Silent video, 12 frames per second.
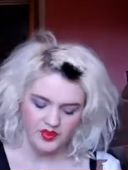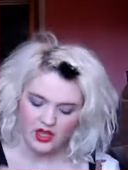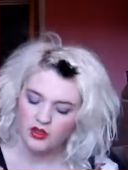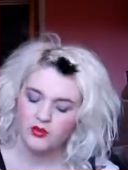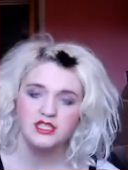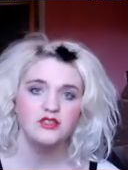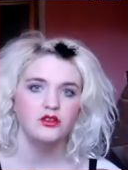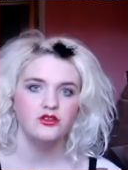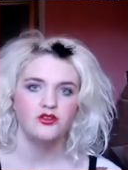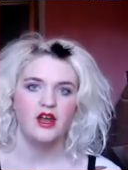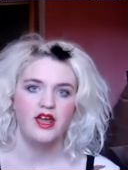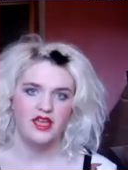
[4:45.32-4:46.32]
Although it's not
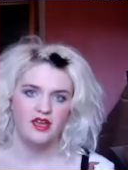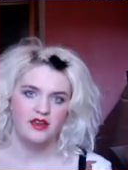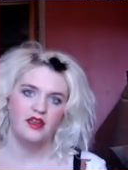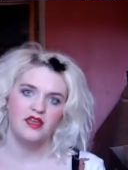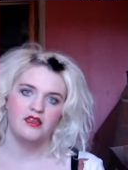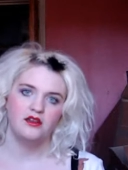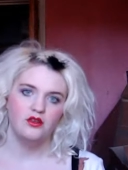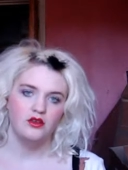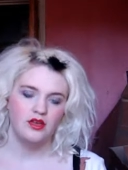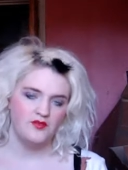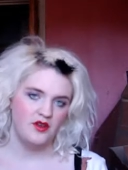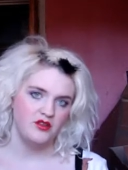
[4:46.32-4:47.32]
drying, unlike
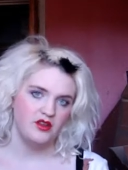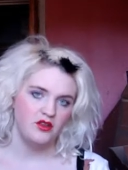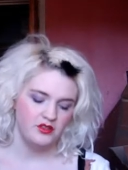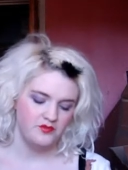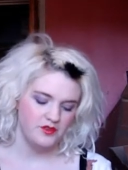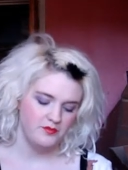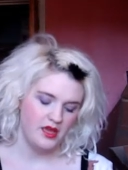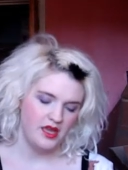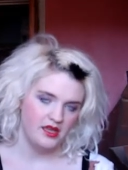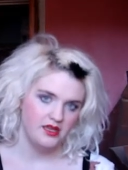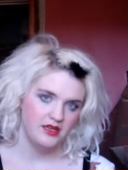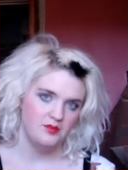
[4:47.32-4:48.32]
I found a lot of the
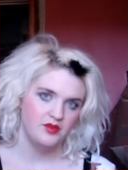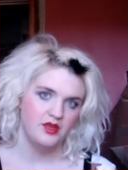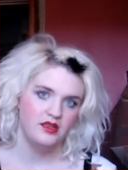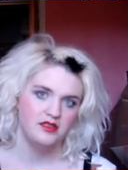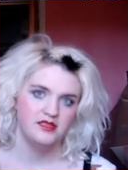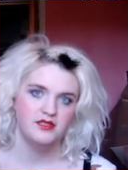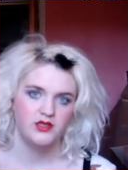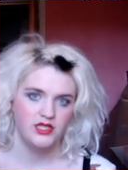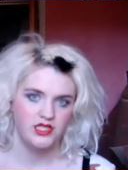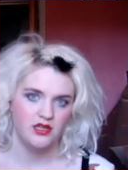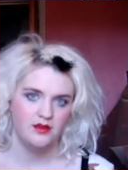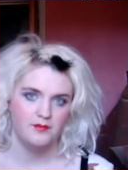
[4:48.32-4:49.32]
MAC lip colours
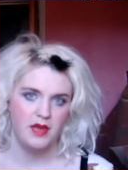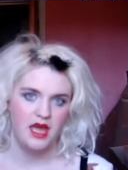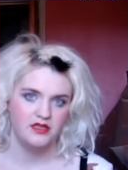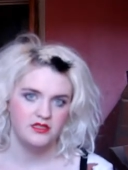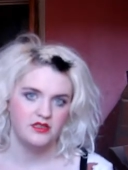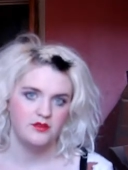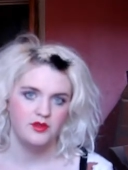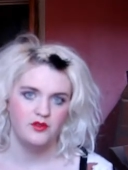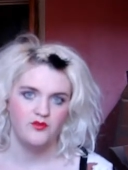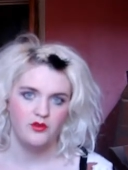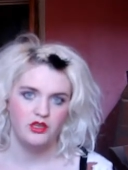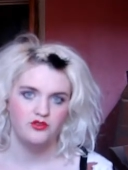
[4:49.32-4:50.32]
which are mattes can be
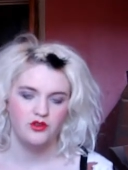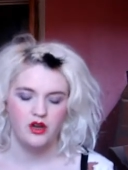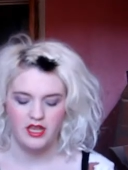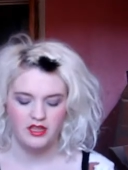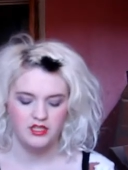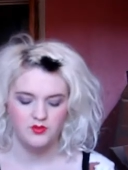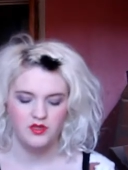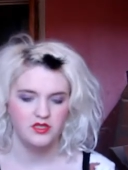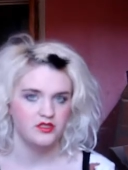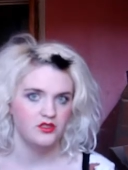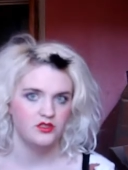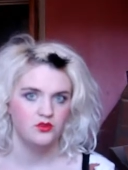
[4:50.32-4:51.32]
very drying. This one
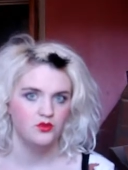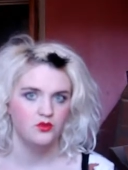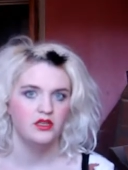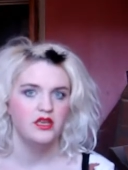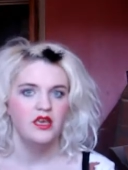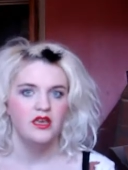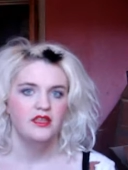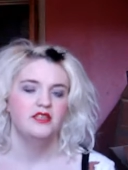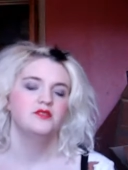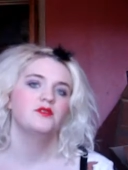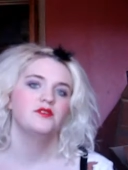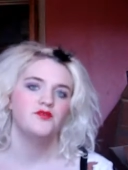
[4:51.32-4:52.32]
isn't at all.
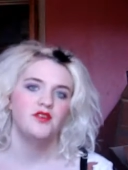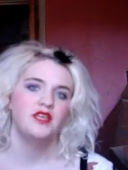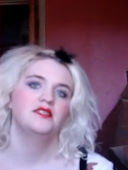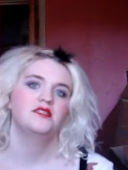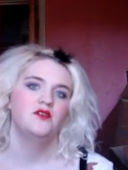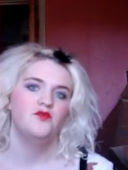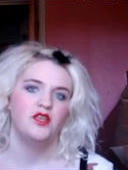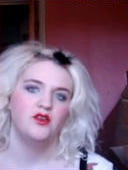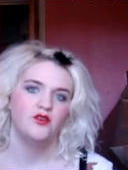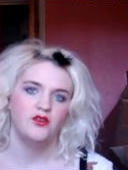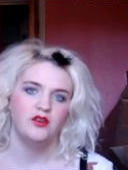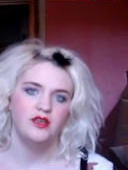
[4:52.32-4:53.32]
This one feels lovely
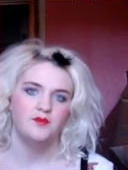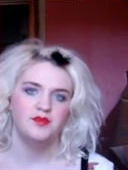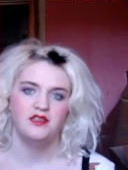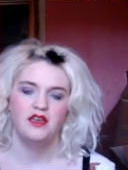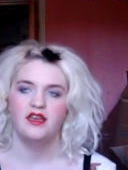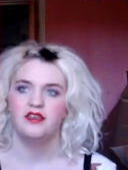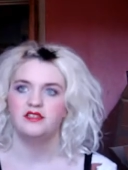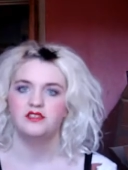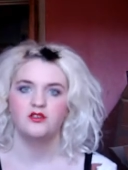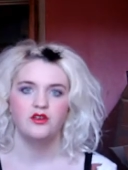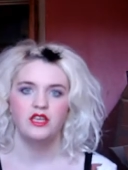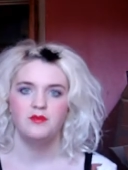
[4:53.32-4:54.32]
on your lips, and it's
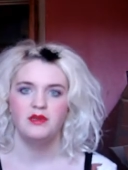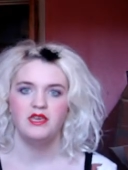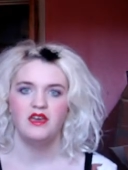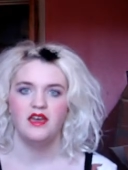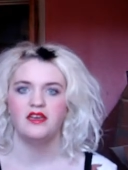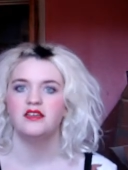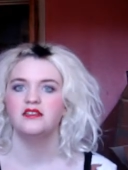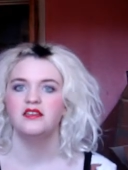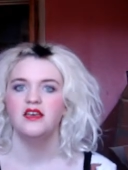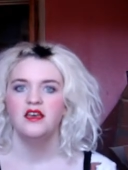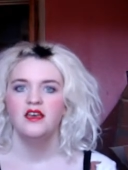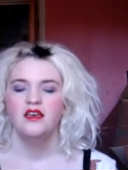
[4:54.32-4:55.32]
creamy, and
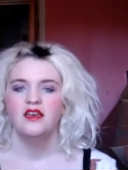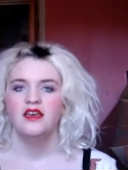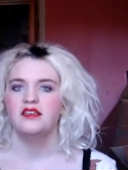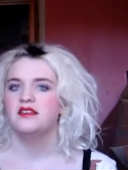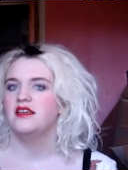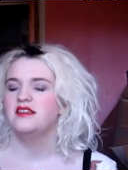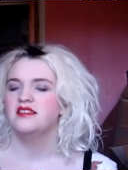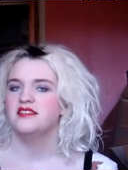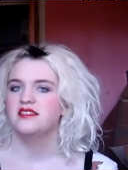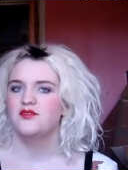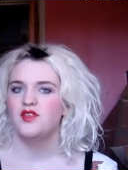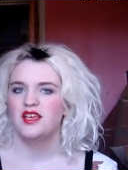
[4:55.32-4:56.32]
it
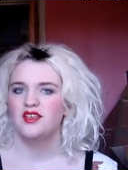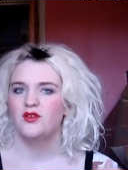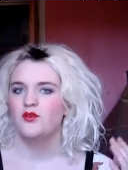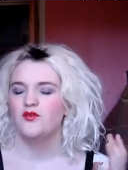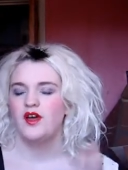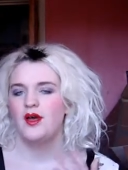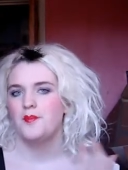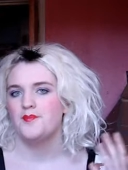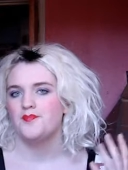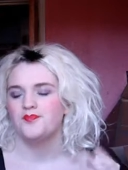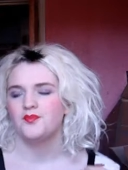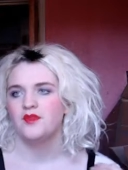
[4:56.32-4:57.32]
doesn't give that sort
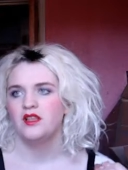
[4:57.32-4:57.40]
of